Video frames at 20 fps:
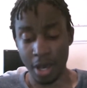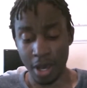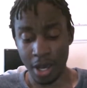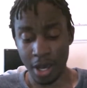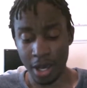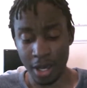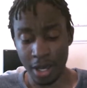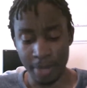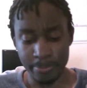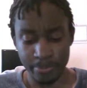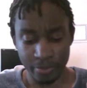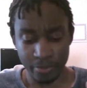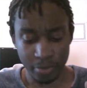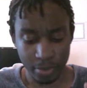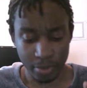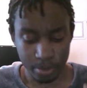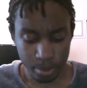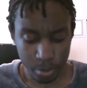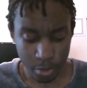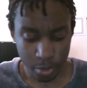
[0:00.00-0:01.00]
I'm
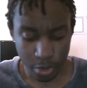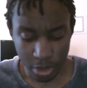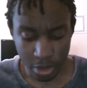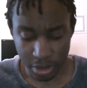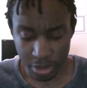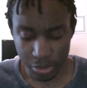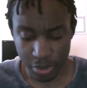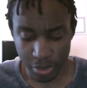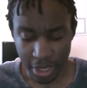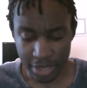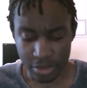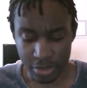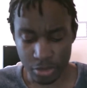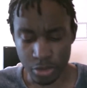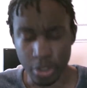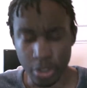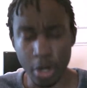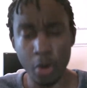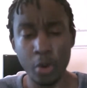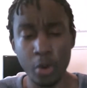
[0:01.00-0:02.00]
gonna let you guys
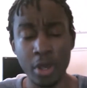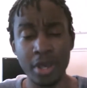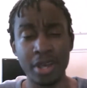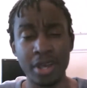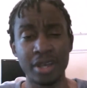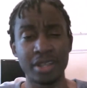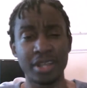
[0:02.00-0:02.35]
know,